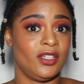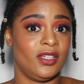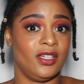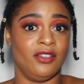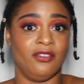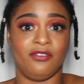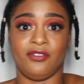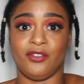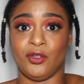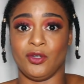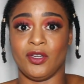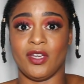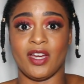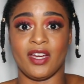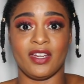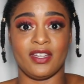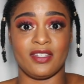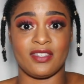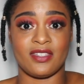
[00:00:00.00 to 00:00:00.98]
If you
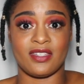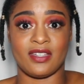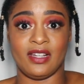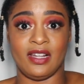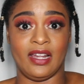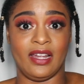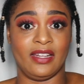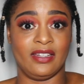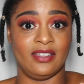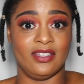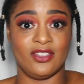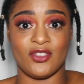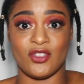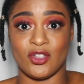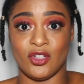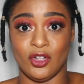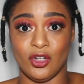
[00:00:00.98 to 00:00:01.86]
guys like this